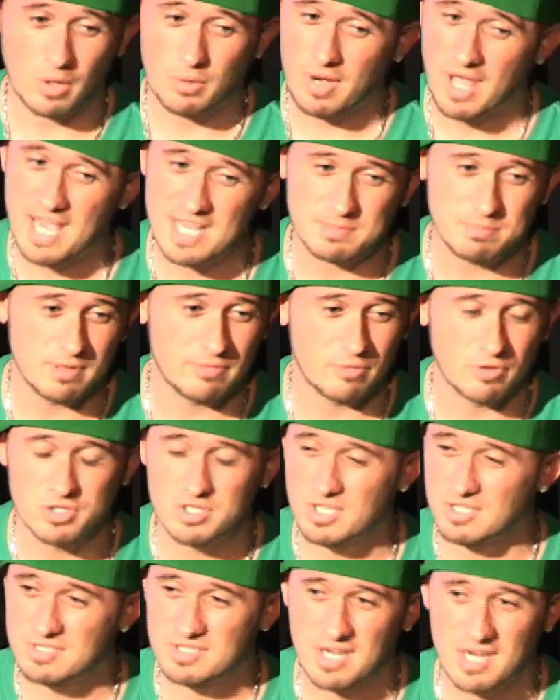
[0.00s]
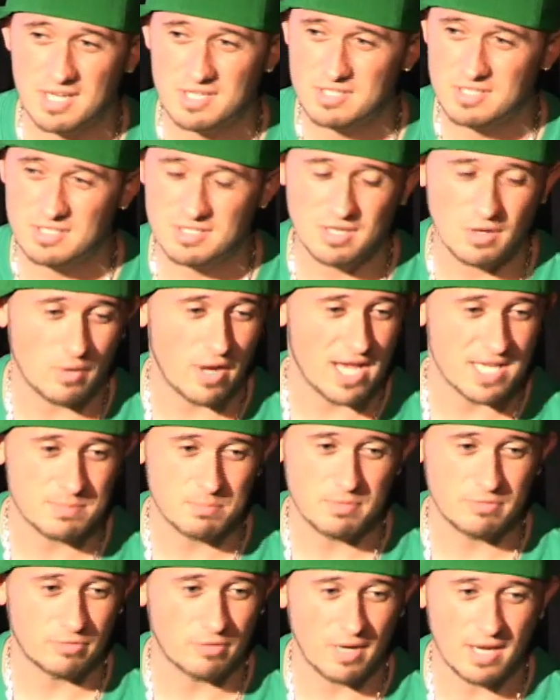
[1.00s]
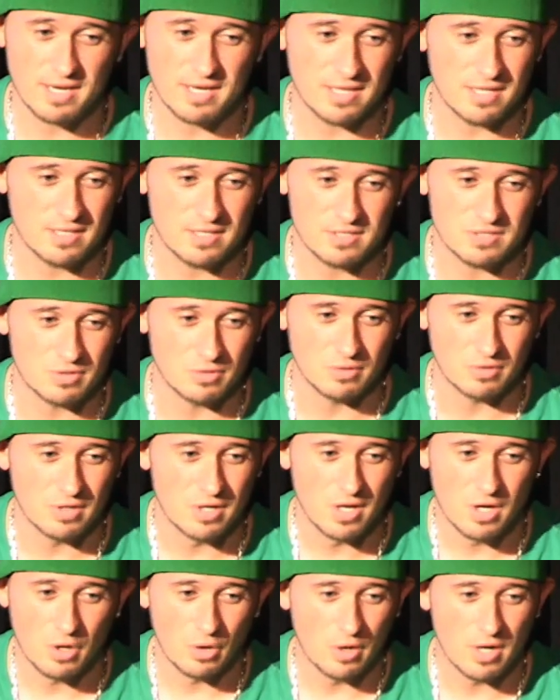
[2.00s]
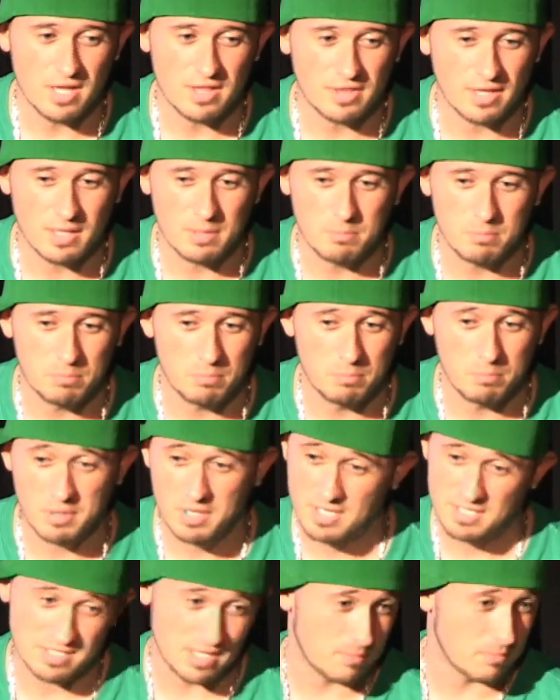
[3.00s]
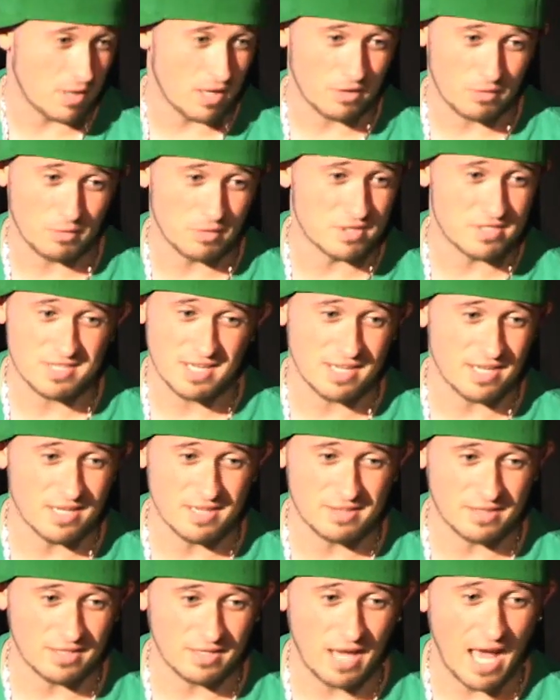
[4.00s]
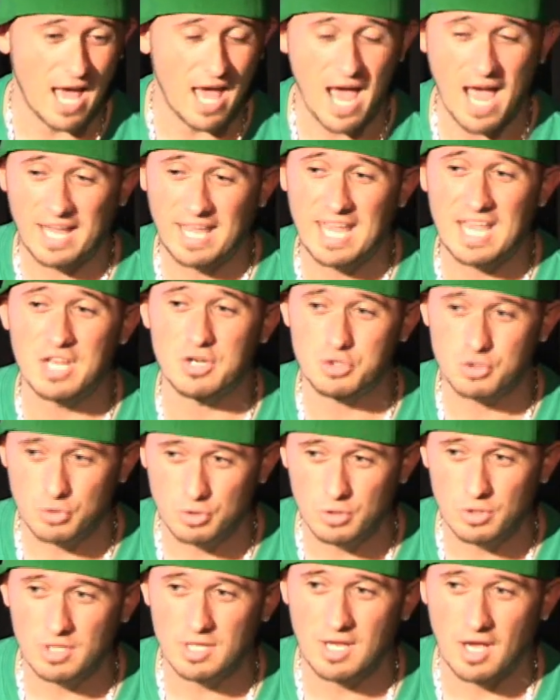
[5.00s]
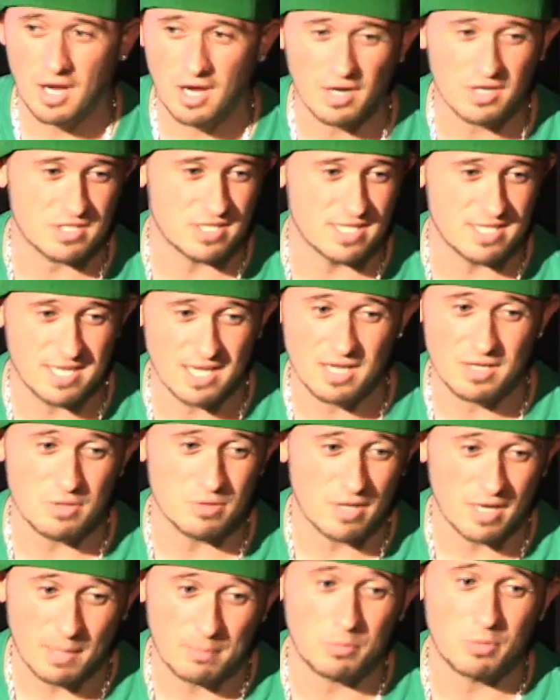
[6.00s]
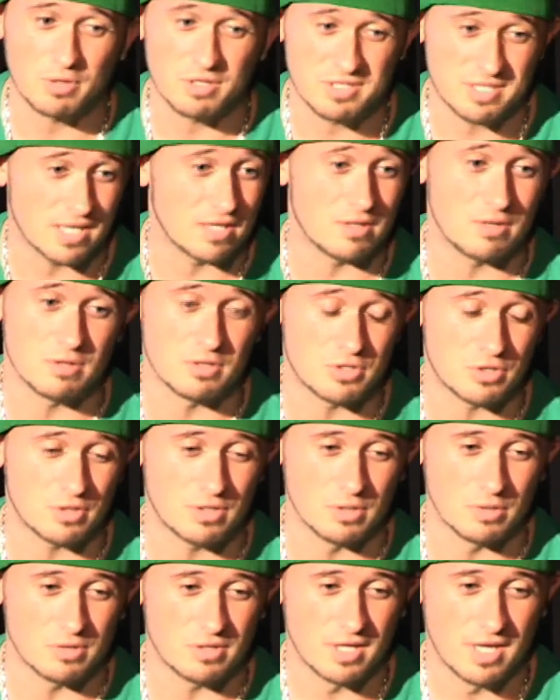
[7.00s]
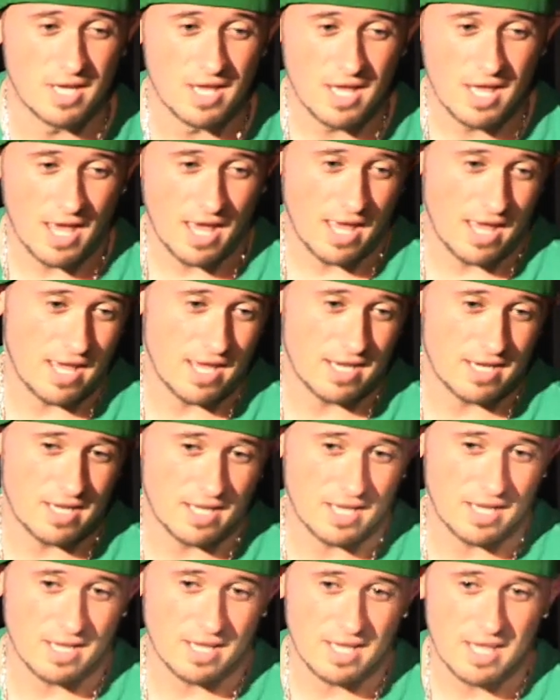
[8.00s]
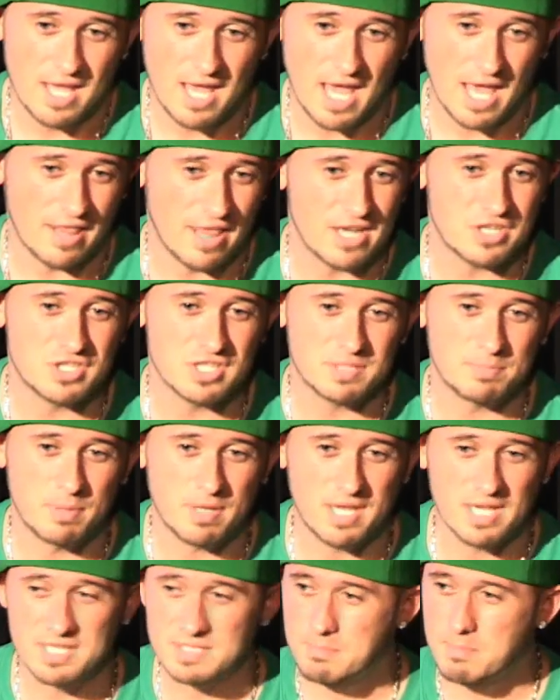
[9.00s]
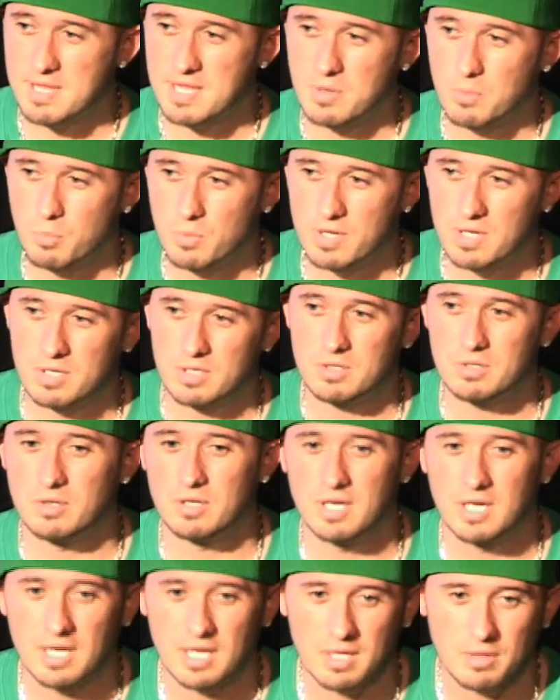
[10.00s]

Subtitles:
ask me for suggestions, don't ask me for ideas or anything, because I'm not going to say anything. I can't truly, honestly tell you that I'm going to tell you the truth. And that's just because me and Will